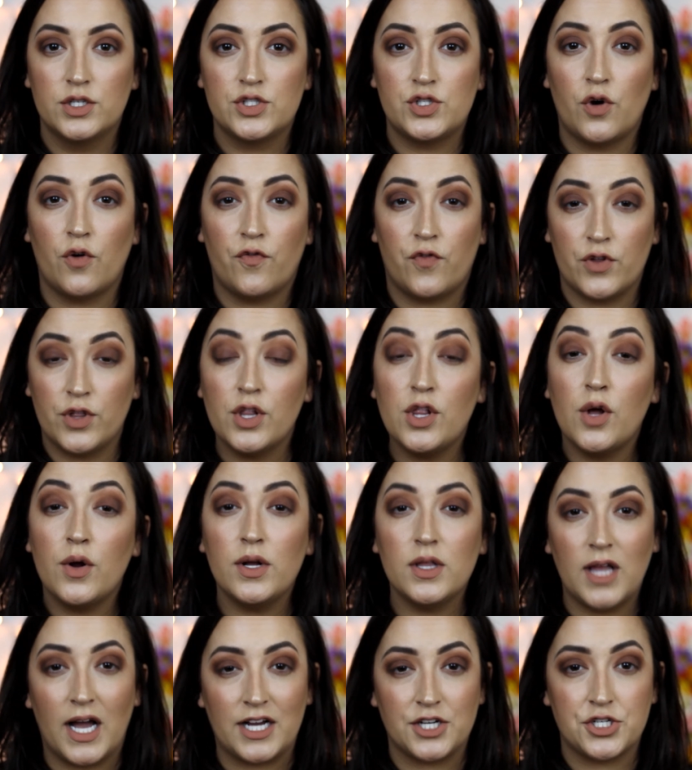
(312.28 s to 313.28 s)
So for the
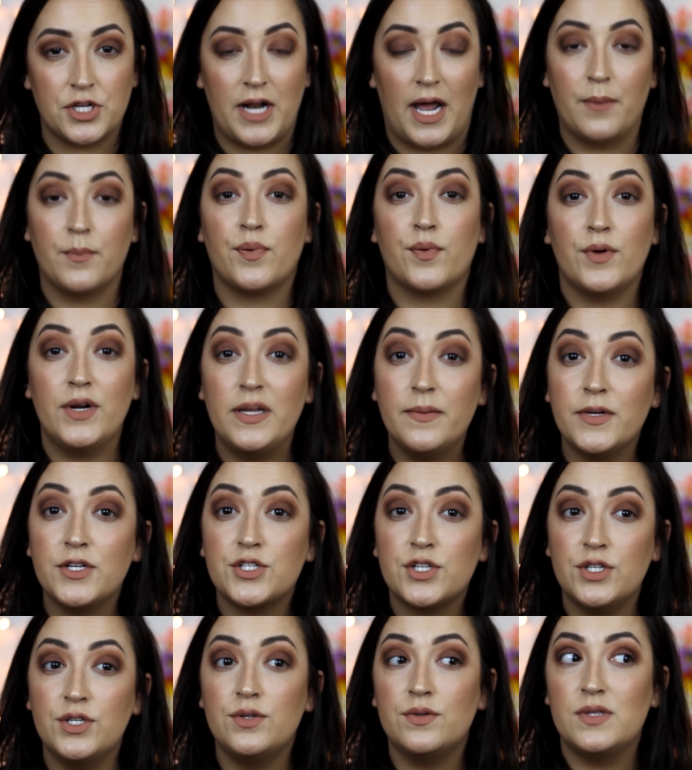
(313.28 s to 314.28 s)
lower lash line, I'm pretty
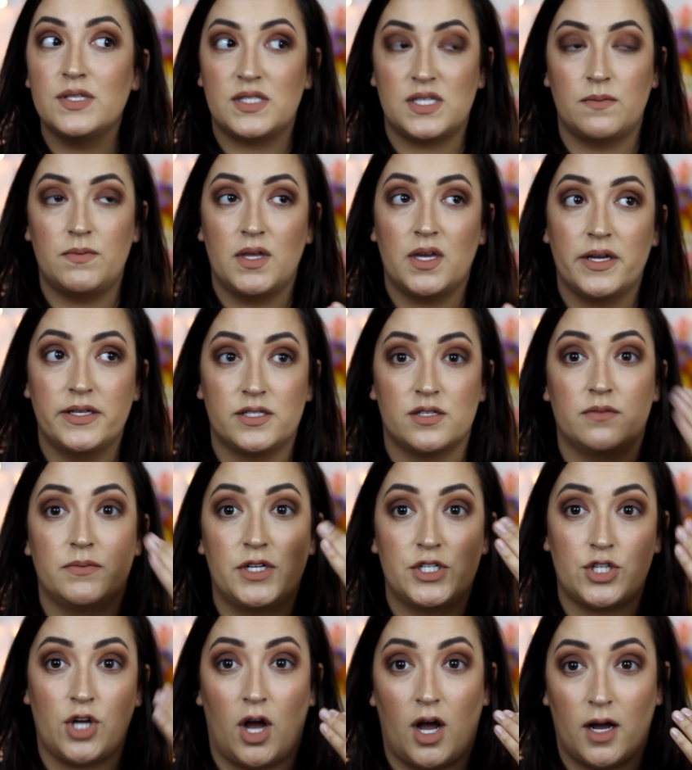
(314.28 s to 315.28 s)
much going to do the same thing I did on
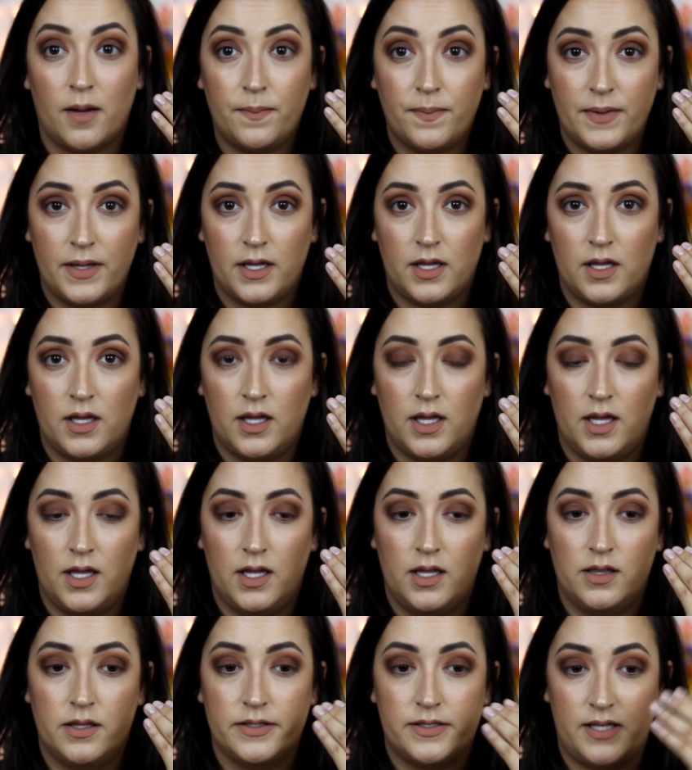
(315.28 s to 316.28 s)
my top
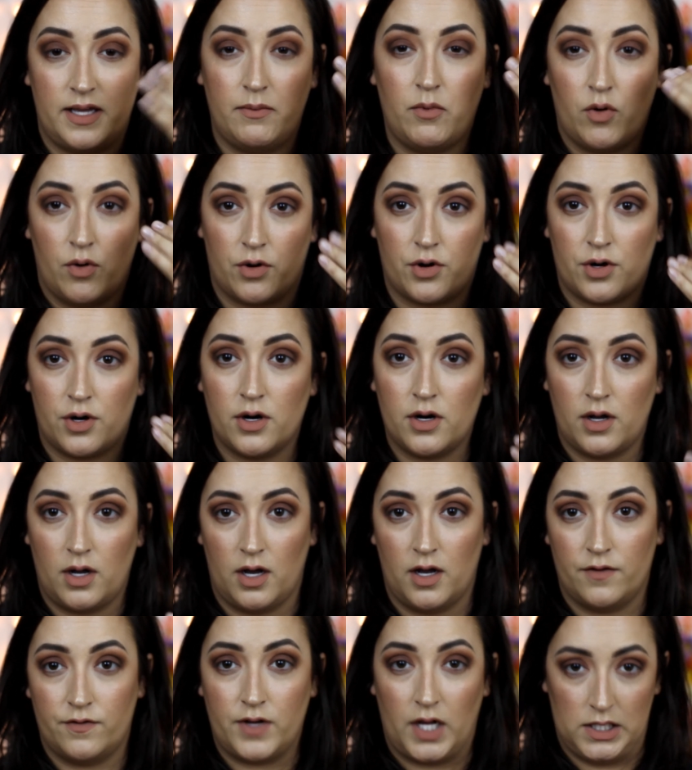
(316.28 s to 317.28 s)
in the same order
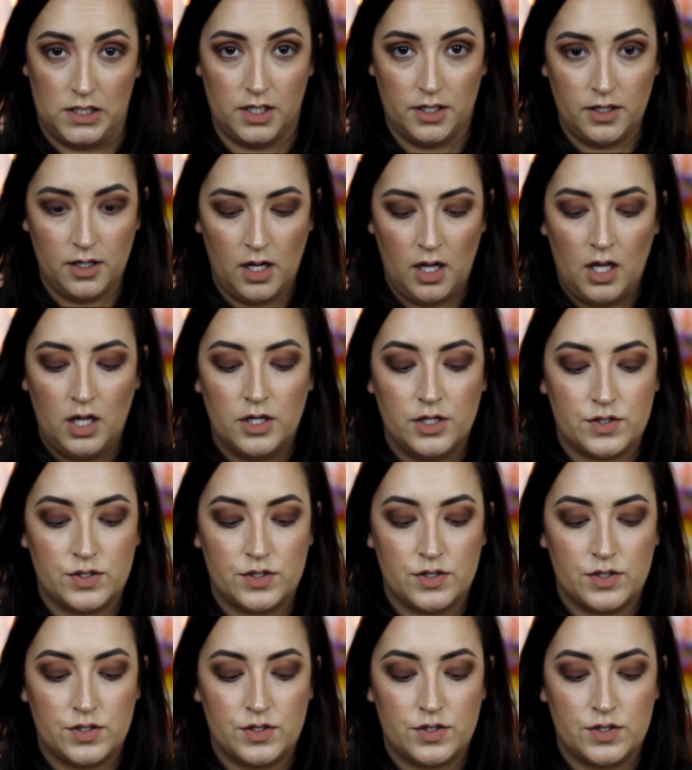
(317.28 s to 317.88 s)
of color.